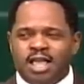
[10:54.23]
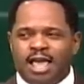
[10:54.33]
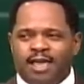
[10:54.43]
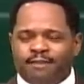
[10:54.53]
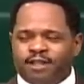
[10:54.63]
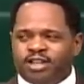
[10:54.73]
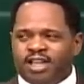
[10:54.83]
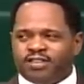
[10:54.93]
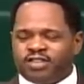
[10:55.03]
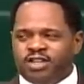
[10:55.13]
and the
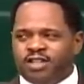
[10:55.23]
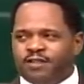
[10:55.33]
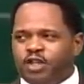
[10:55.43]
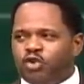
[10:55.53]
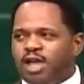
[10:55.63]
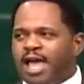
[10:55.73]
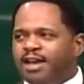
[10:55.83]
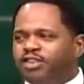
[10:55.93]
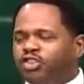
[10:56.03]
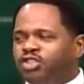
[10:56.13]
destiny of the
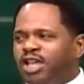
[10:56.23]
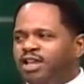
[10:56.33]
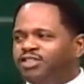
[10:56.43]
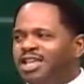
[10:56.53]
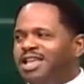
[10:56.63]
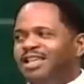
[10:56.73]
United States